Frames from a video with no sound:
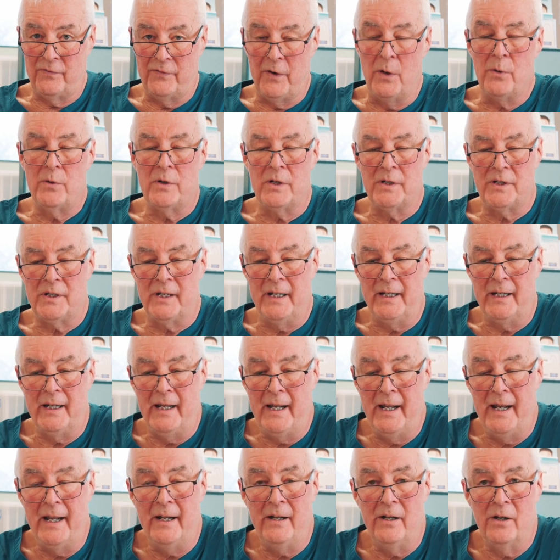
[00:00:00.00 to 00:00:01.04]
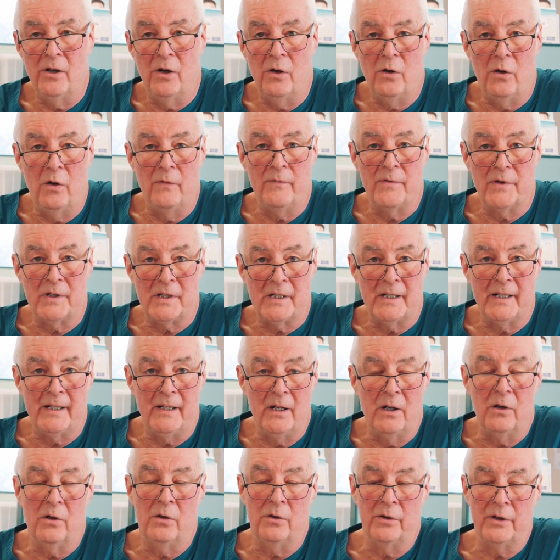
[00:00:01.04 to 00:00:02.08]
focusing in, obviously,
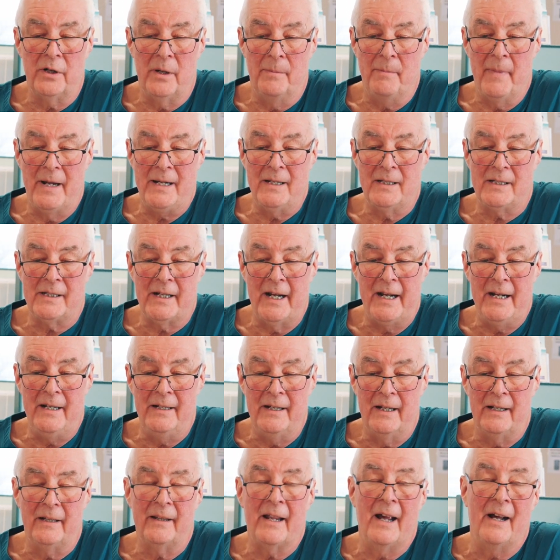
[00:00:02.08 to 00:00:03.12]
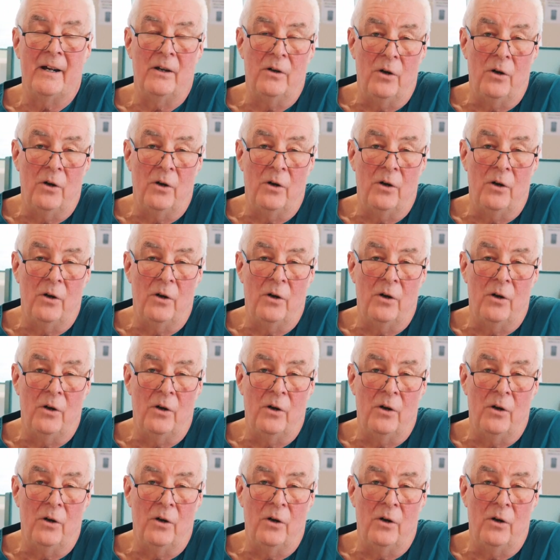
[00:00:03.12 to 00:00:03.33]
on maintaining that